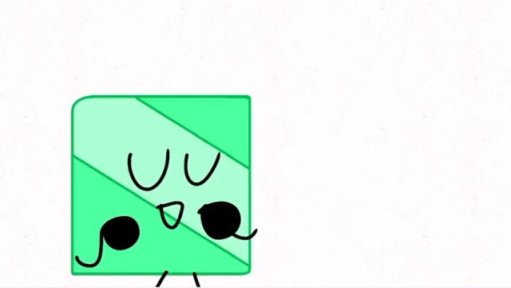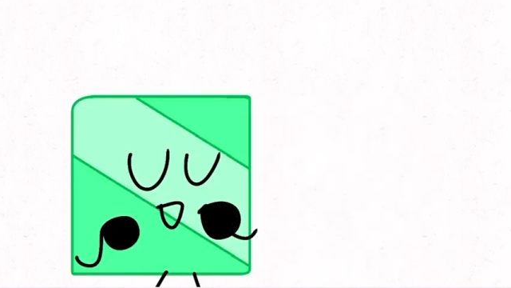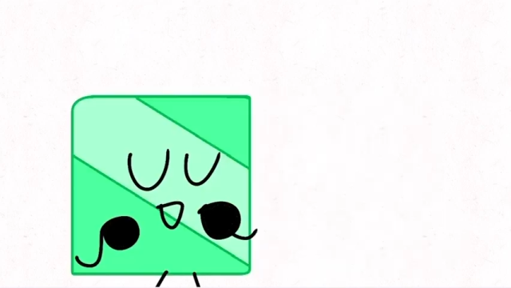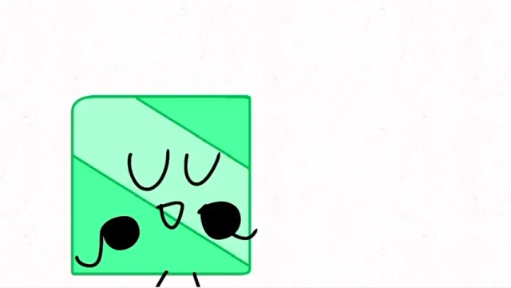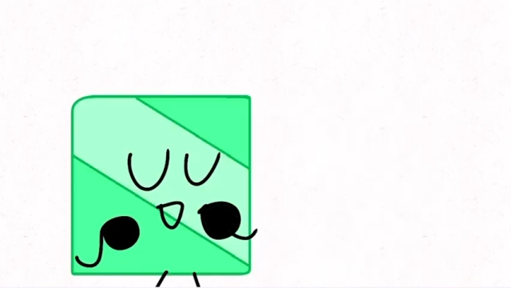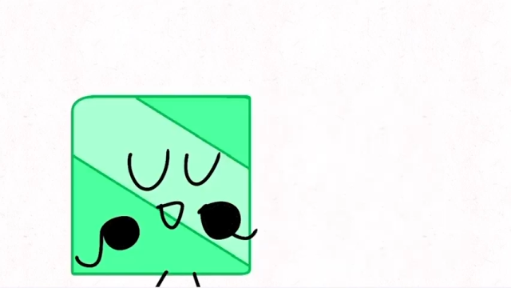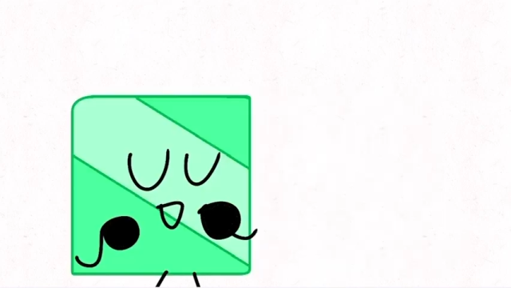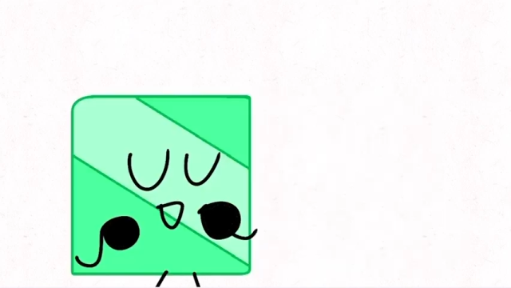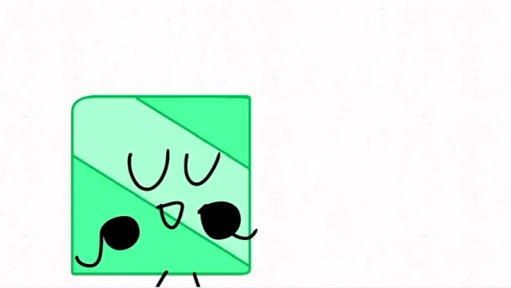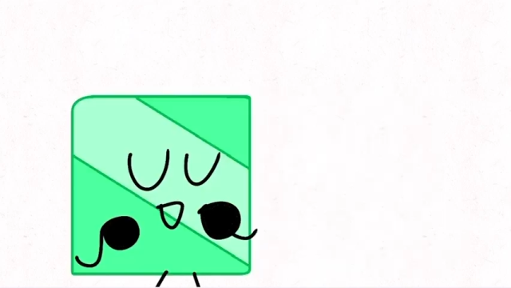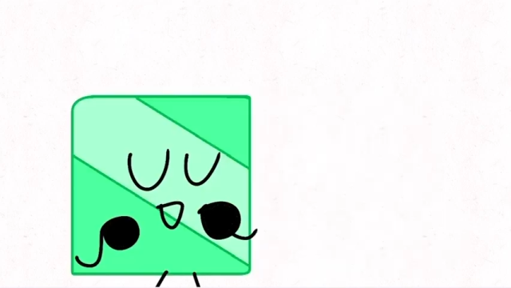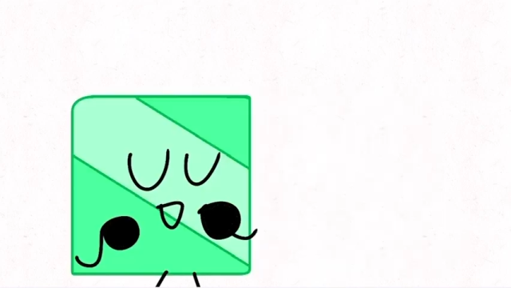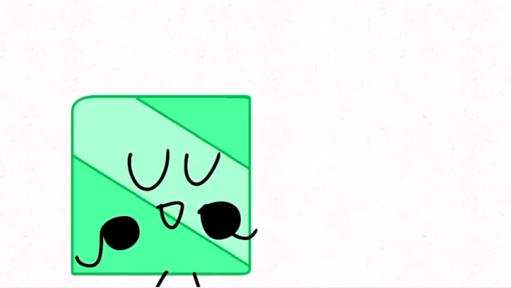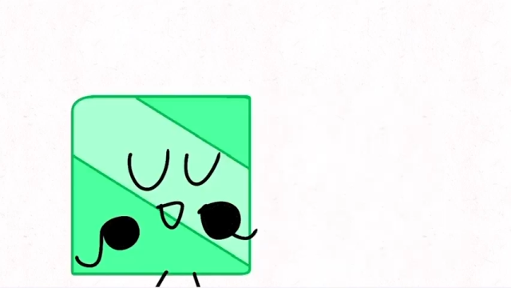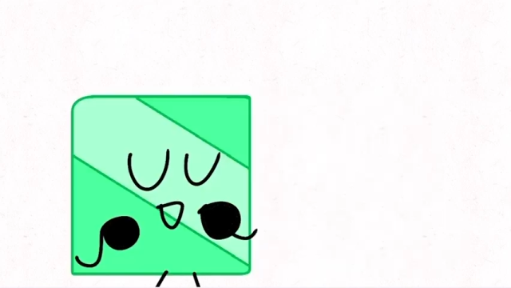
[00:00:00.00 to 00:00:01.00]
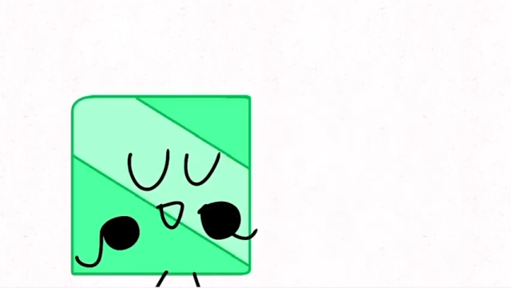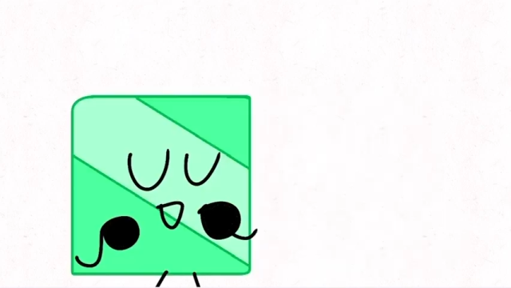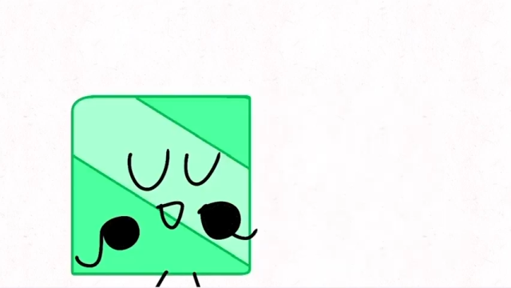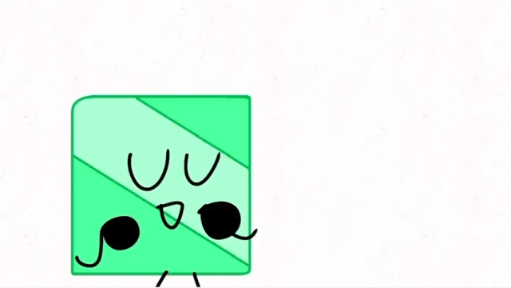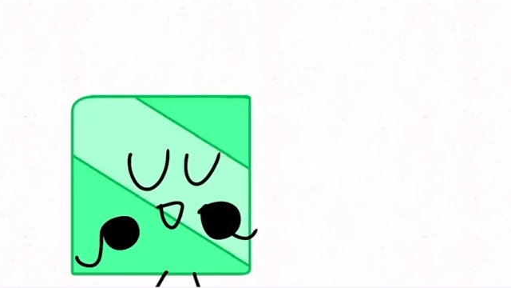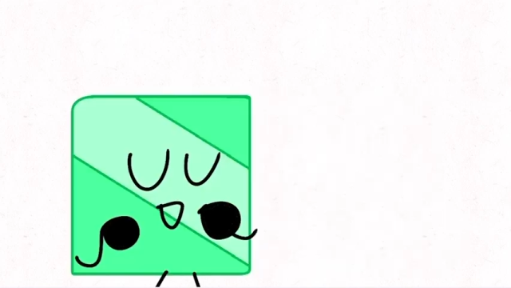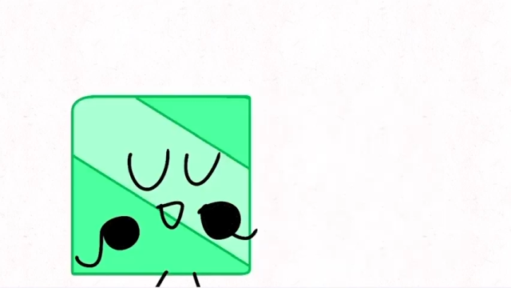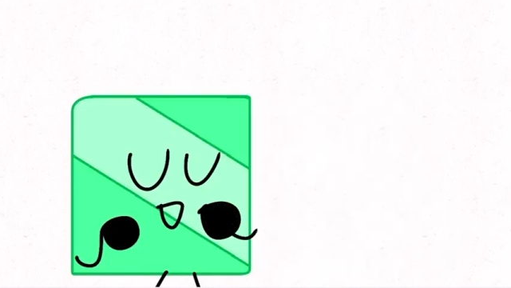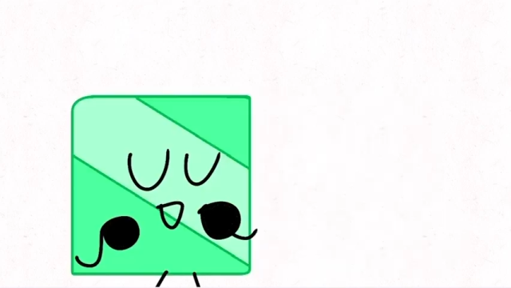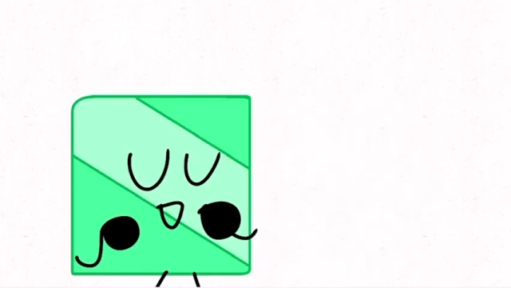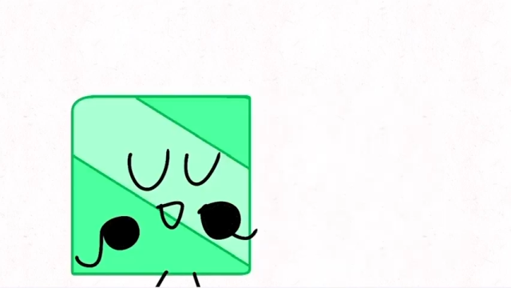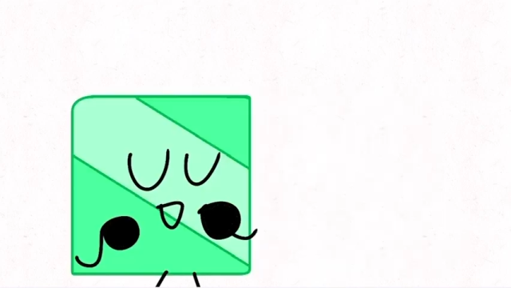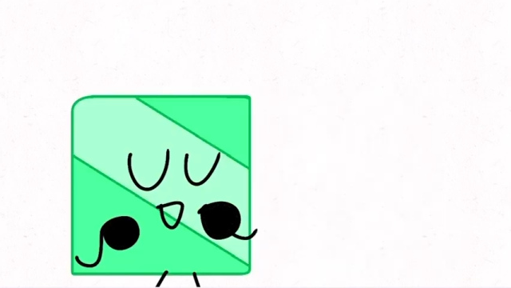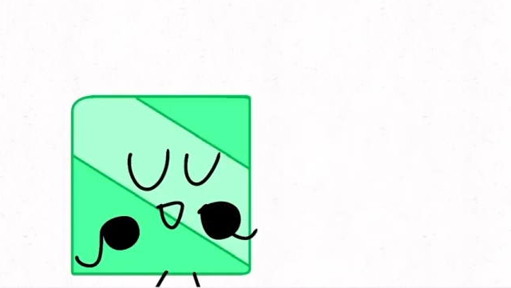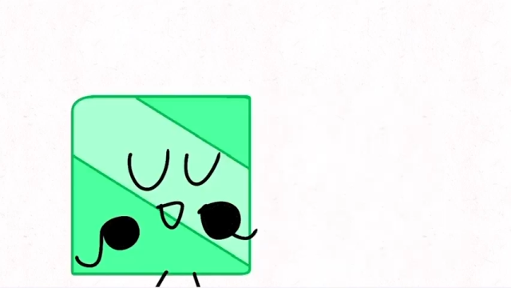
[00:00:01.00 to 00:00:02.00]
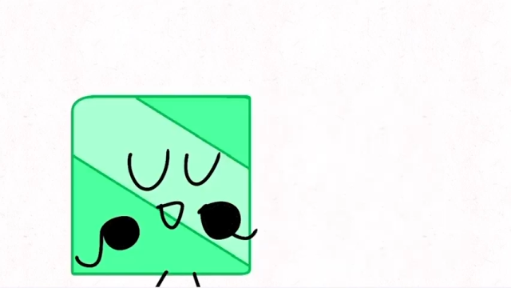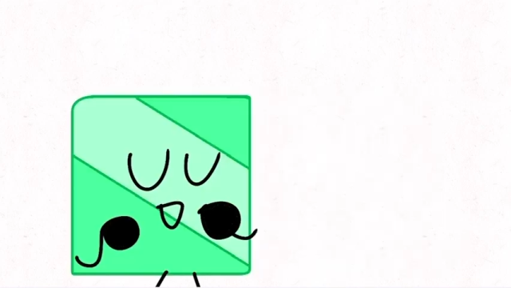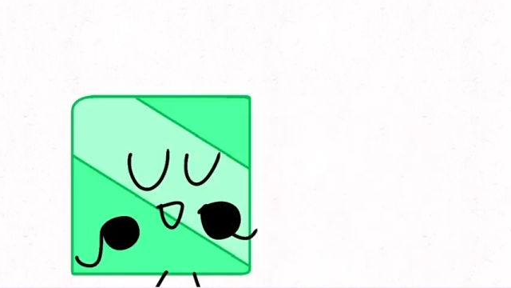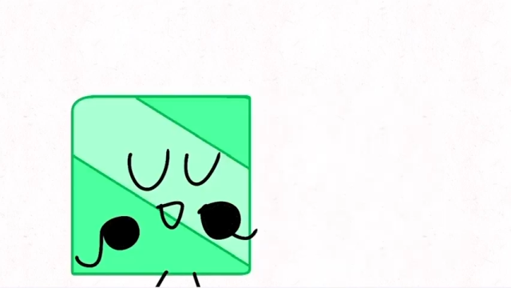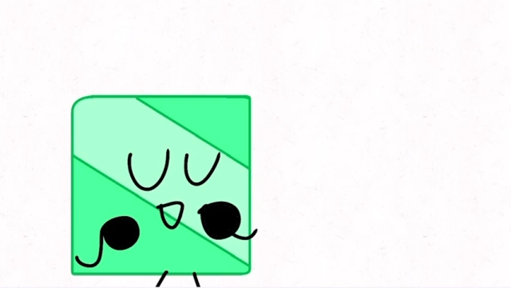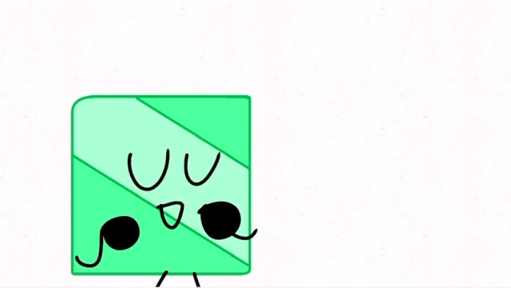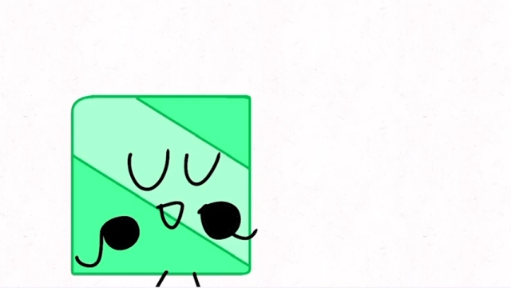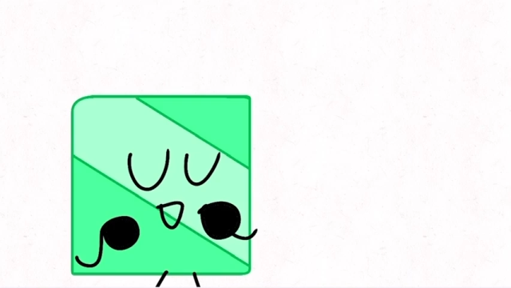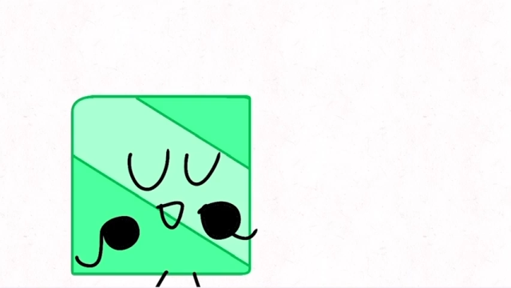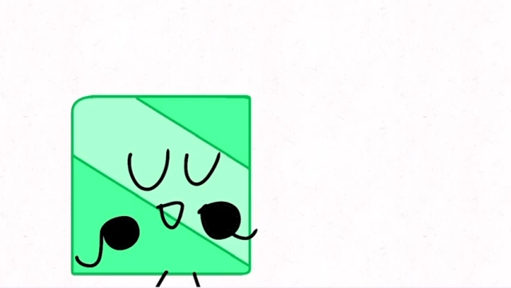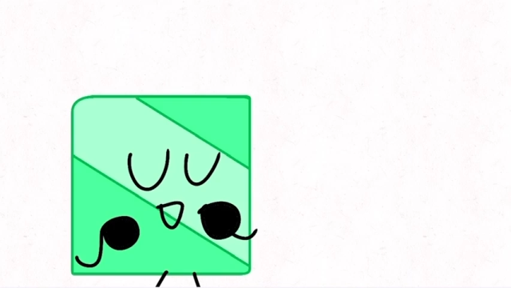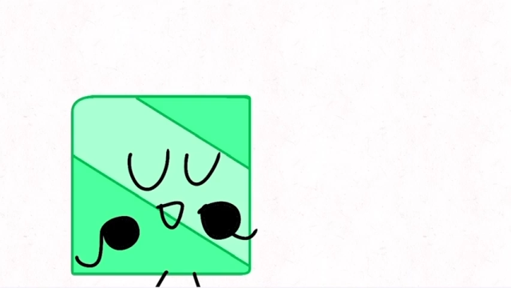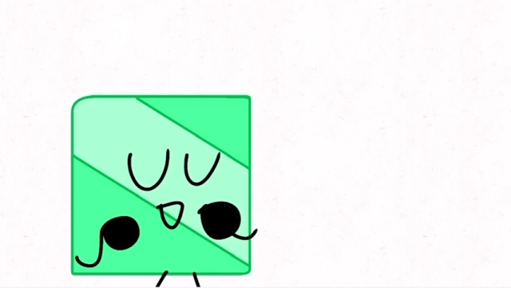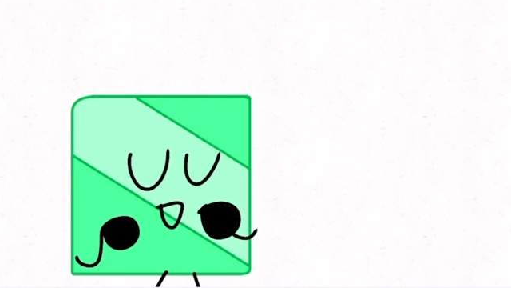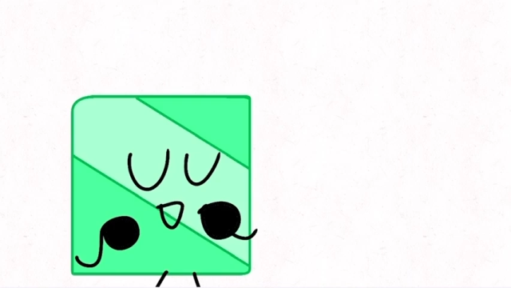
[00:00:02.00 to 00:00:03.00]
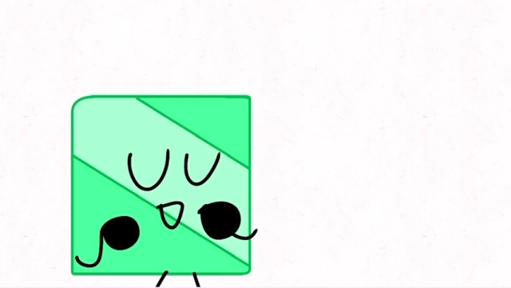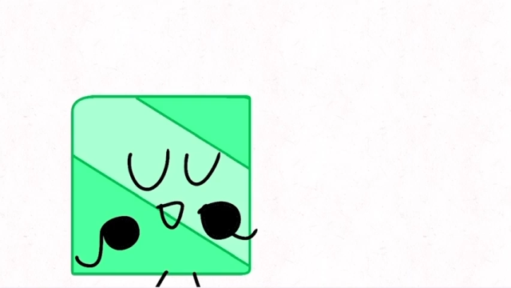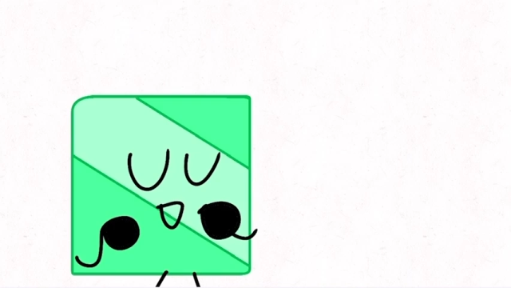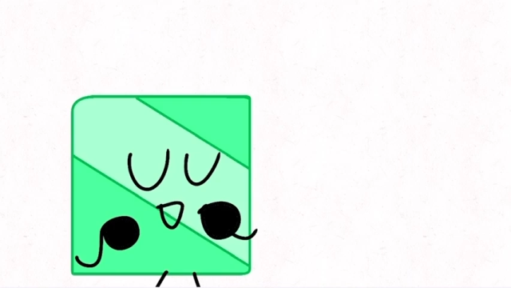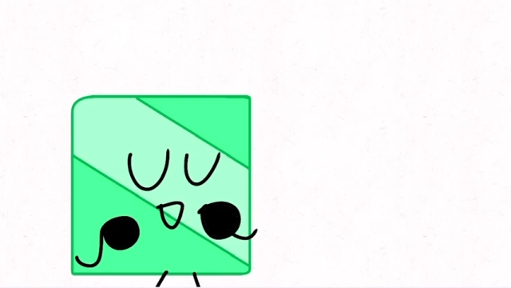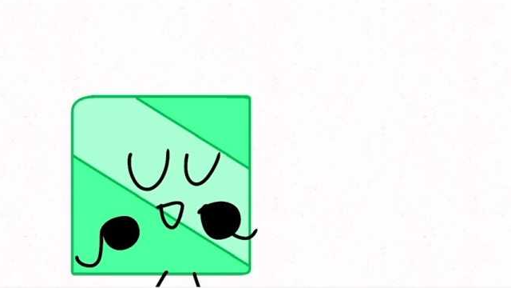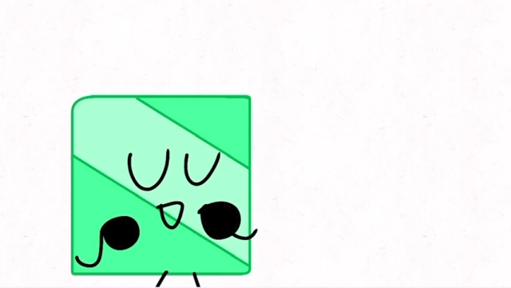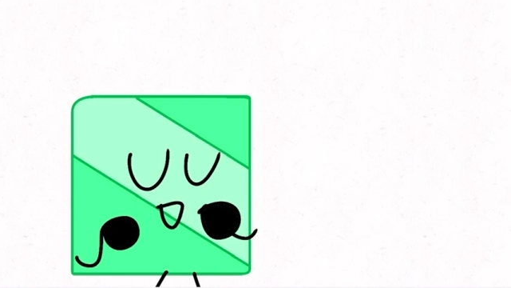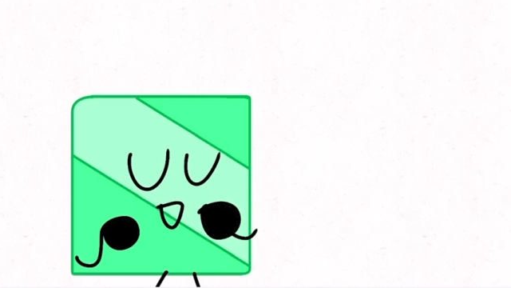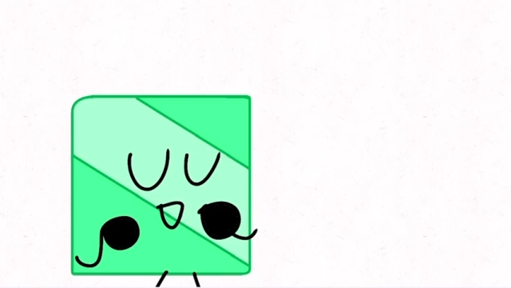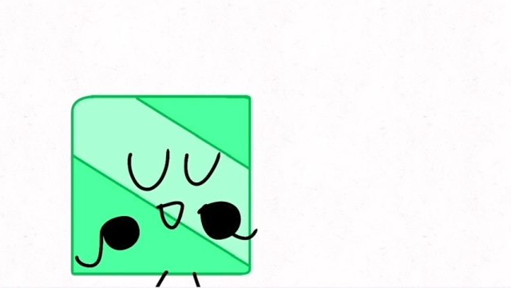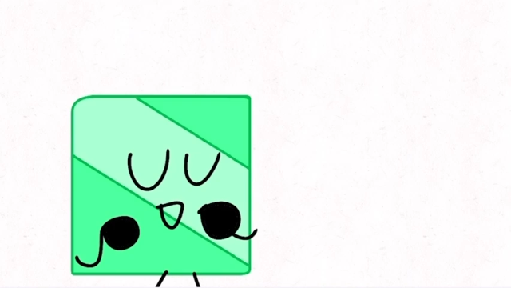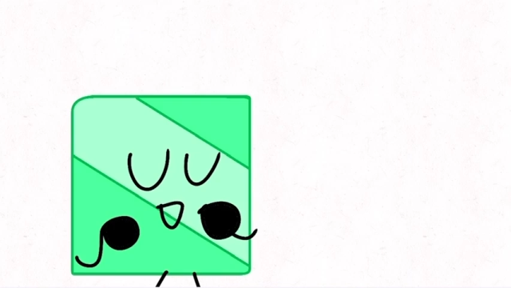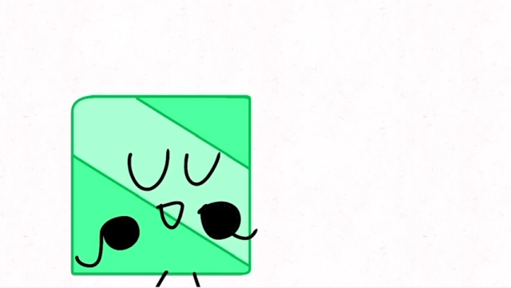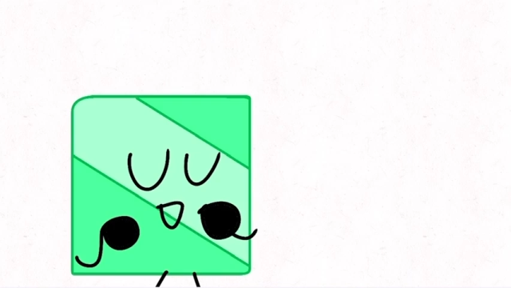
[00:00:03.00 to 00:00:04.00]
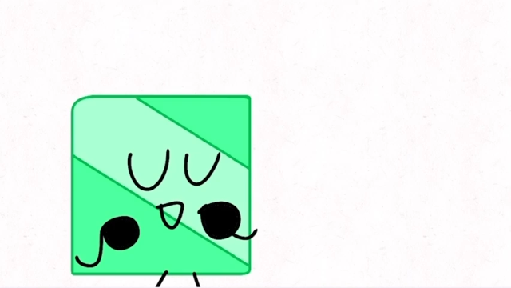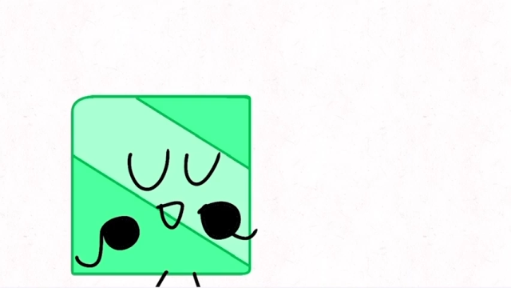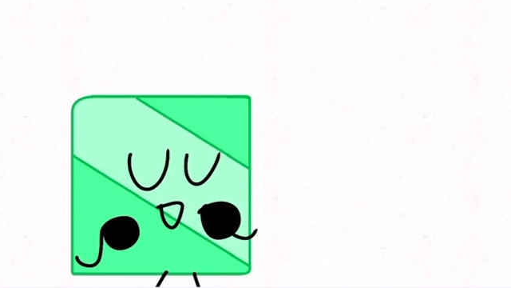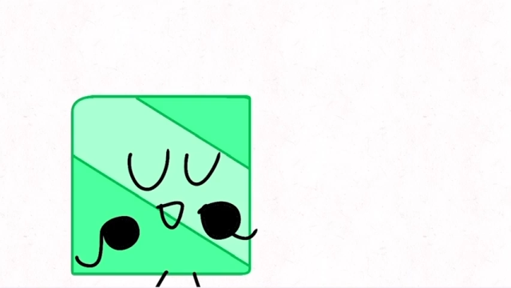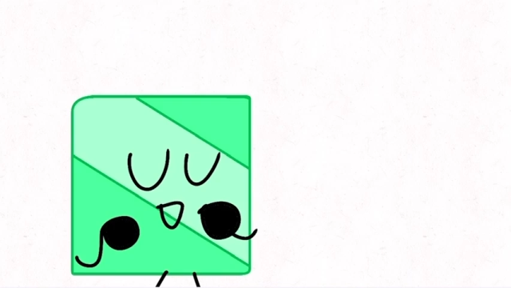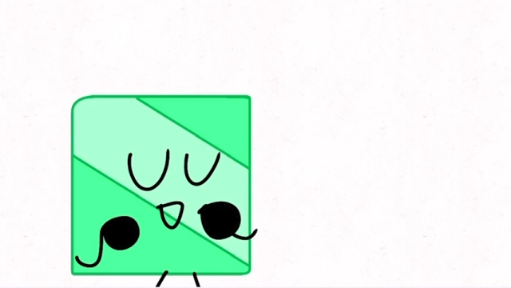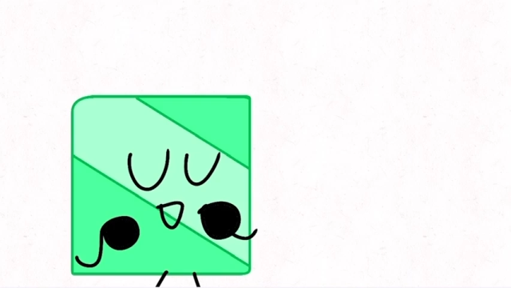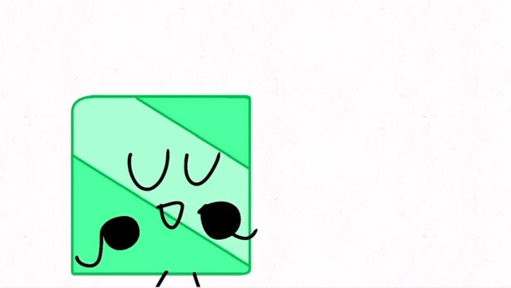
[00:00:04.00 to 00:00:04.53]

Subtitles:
No face is visible, so there are no lips to read.